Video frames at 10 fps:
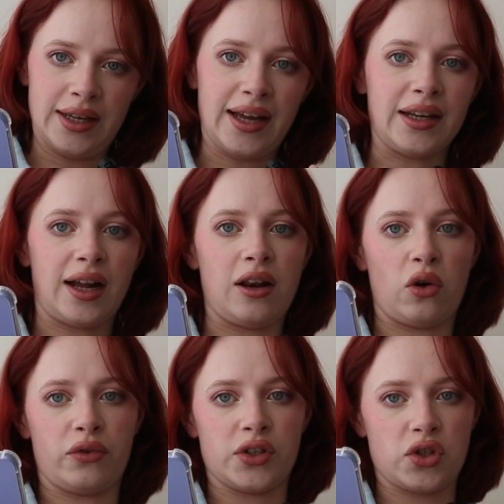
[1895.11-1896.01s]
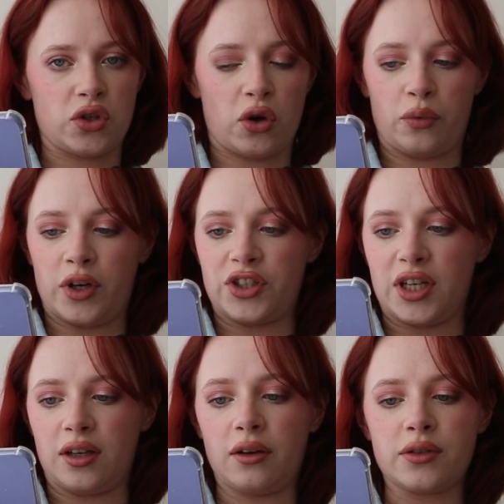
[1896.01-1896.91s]
And I love it so much.
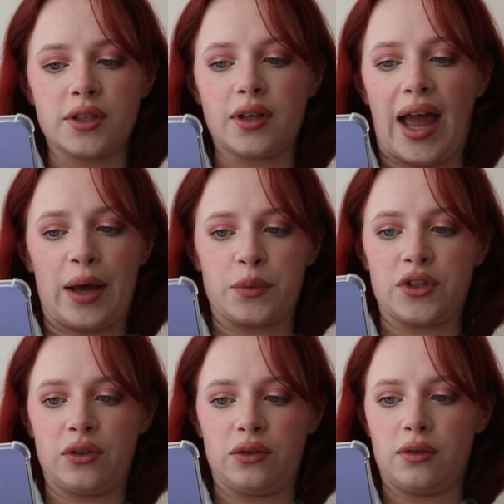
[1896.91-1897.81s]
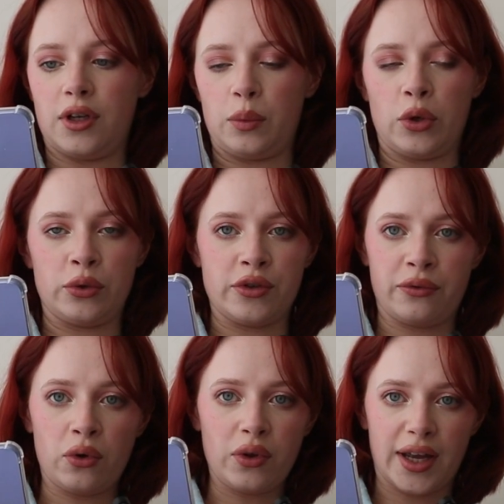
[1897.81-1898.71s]
It looks absolutely beautiful.